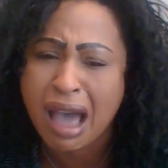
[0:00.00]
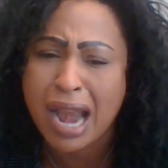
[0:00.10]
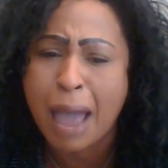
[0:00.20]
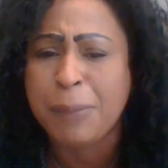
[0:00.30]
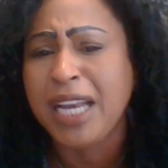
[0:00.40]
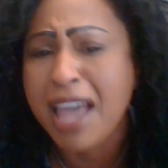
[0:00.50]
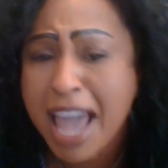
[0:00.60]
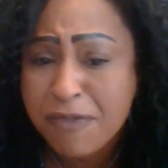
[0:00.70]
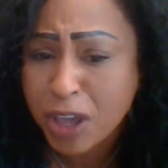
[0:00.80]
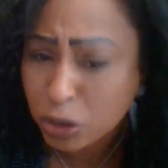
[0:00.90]

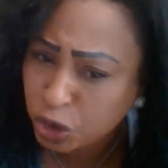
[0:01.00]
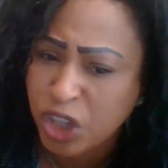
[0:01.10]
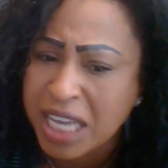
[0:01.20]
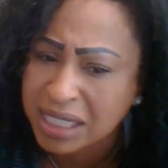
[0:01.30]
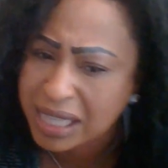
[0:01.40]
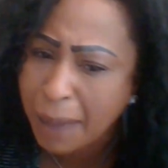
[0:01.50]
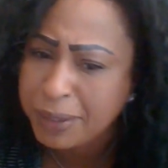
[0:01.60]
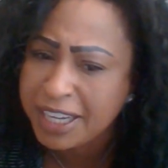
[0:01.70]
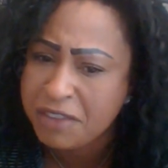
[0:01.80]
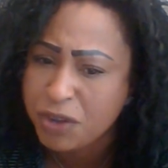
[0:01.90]
I believe you, Jesus. I
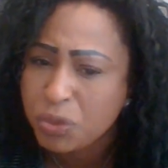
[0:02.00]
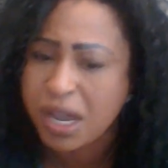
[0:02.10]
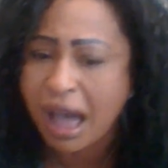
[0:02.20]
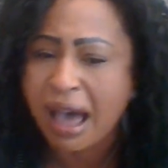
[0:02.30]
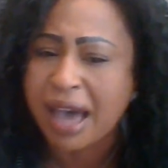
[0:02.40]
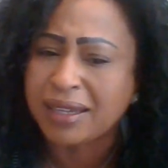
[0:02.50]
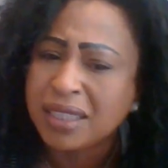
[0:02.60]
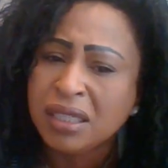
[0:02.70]
believe you, God.